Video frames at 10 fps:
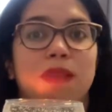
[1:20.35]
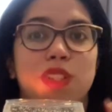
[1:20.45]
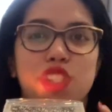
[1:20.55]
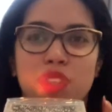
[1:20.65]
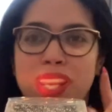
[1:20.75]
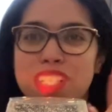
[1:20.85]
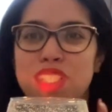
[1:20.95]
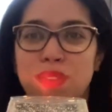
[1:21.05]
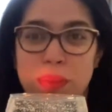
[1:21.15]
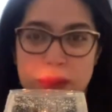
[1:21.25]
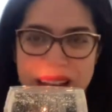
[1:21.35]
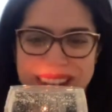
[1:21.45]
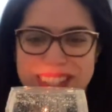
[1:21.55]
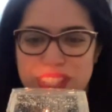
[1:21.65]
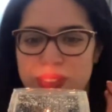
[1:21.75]
I'm just trying to
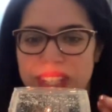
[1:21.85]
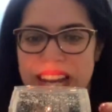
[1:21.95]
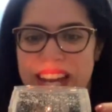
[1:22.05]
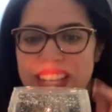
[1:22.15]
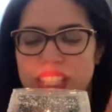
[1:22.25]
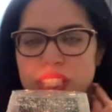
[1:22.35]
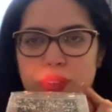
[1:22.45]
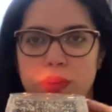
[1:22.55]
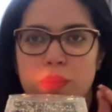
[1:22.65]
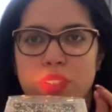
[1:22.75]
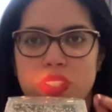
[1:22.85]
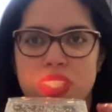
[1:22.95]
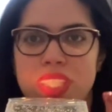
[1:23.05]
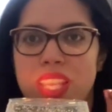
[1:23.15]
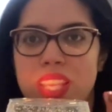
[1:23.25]
remind you guys to remember
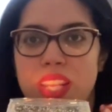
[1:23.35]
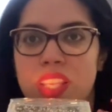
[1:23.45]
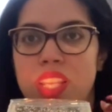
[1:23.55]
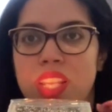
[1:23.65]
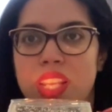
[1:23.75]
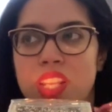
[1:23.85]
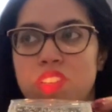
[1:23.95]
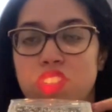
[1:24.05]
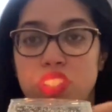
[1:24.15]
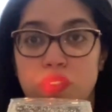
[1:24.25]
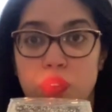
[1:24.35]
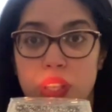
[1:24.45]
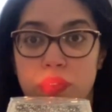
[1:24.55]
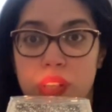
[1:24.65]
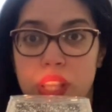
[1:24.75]
to stay in an energy of
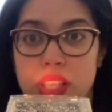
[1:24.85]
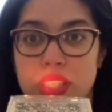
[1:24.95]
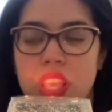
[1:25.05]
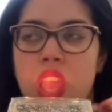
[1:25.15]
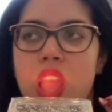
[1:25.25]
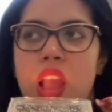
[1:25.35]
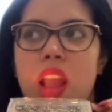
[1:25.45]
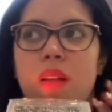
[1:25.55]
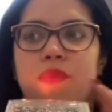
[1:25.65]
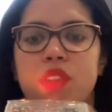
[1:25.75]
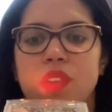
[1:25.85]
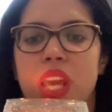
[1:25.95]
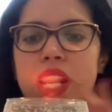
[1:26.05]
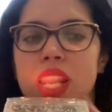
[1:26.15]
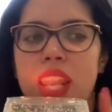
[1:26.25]
gratefulness. Do
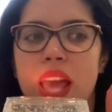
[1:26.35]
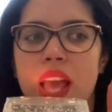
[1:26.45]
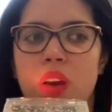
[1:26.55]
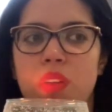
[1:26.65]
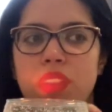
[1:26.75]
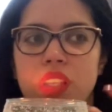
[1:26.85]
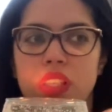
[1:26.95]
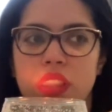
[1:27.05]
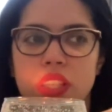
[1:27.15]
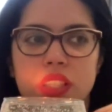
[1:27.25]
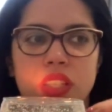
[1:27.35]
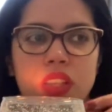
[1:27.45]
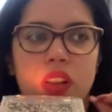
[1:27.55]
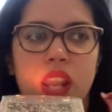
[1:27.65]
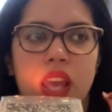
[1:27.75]
not allow the good things
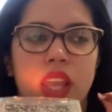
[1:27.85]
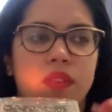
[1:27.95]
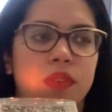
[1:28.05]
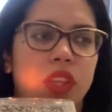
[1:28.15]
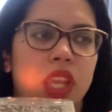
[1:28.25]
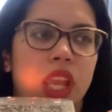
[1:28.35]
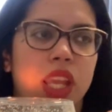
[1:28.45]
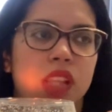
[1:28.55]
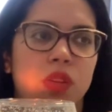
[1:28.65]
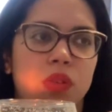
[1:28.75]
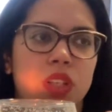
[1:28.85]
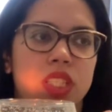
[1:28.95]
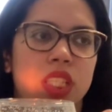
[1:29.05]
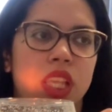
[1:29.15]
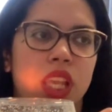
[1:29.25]
in your life. You can't get through
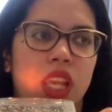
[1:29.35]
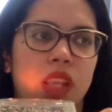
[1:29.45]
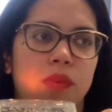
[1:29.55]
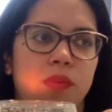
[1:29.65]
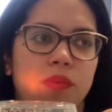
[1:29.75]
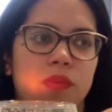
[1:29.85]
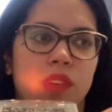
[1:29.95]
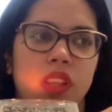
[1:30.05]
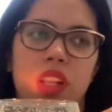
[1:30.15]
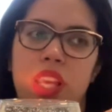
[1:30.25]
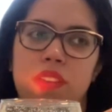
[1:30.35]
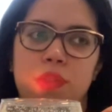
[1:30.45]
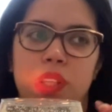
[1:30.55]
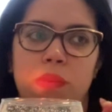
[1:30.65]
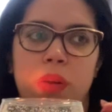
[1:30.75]
because of the gate. You don't have
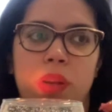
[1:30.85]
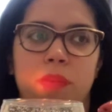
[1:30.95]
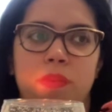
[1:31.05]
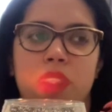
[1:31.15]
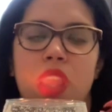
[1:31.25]
to worry, mama.